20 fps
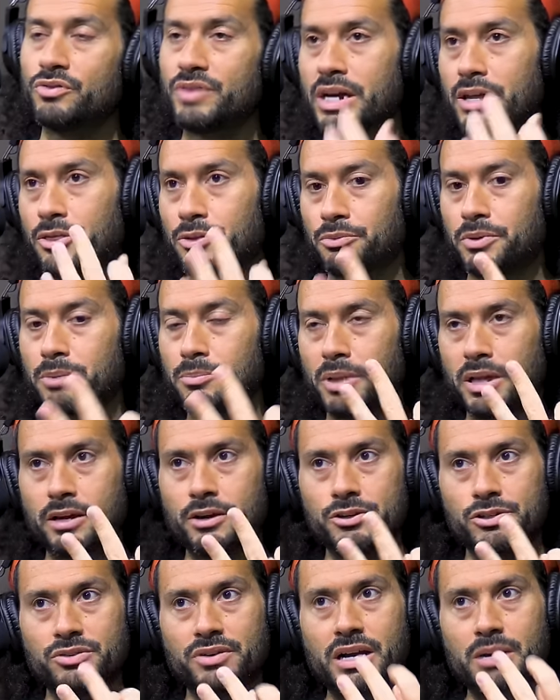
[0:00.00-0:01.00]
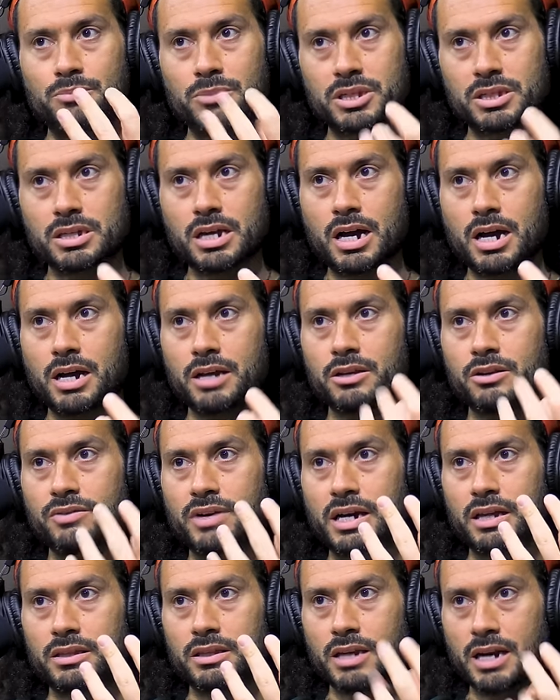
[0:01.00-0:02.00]
you've got three players. You've got Mossad,
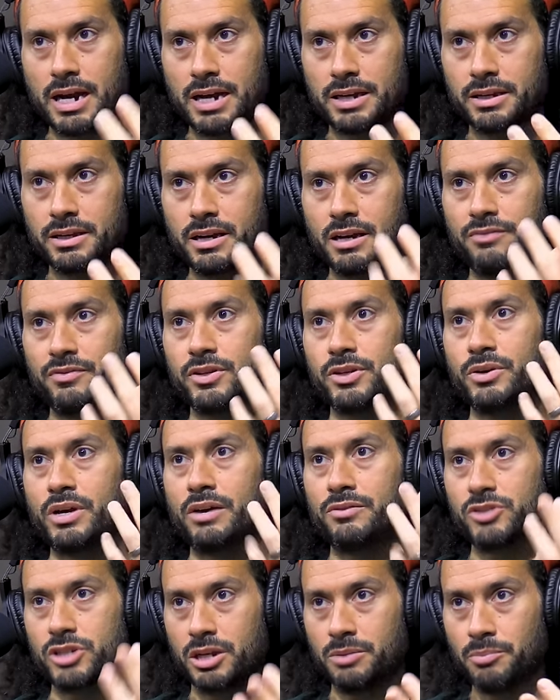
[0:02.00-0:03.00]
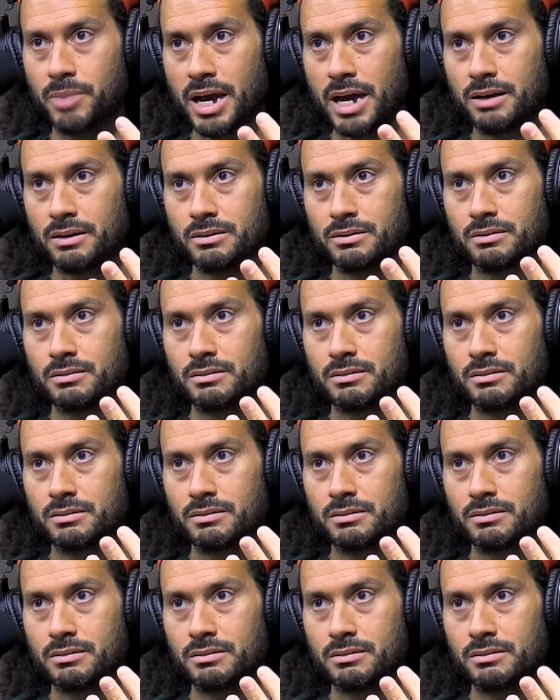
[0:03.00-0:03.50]
you've got the IDF, and you have Shin Bet.